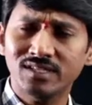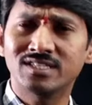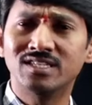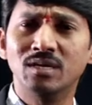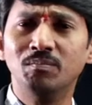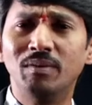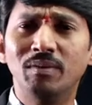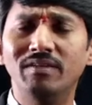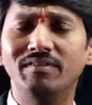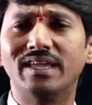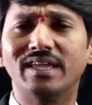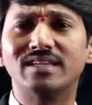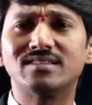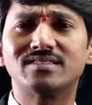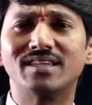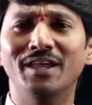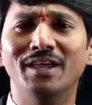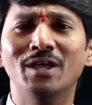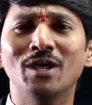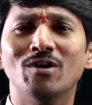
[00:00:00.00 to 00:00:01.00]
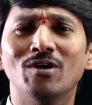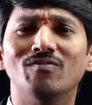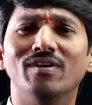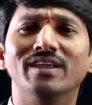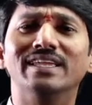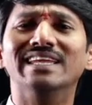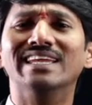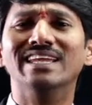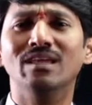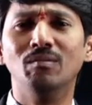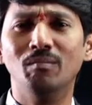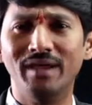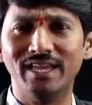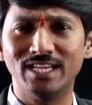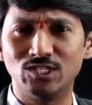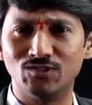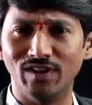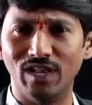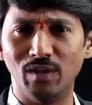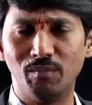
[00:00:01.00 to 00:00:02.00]
Simply we can say one
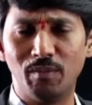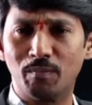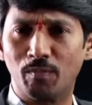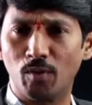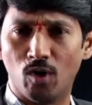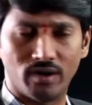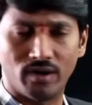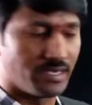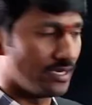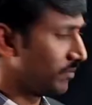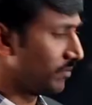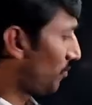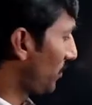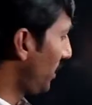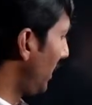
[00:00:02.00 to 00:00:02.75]
image will be plotted.